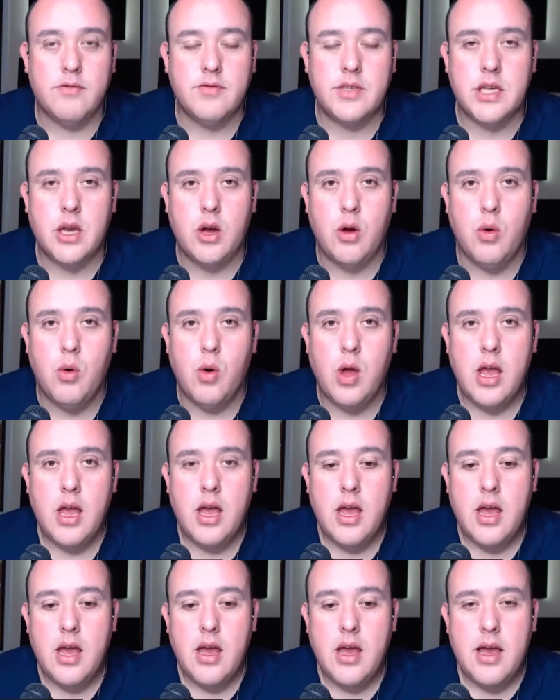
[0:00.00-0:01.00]
So
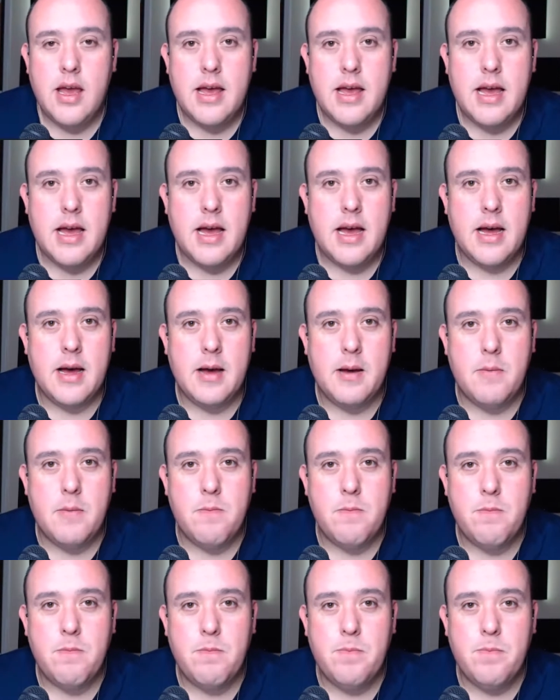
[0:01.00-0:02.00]

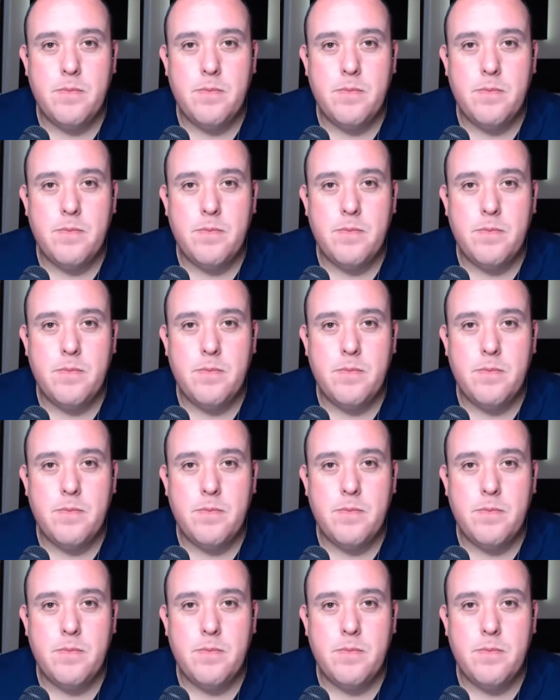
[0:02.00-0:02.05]
um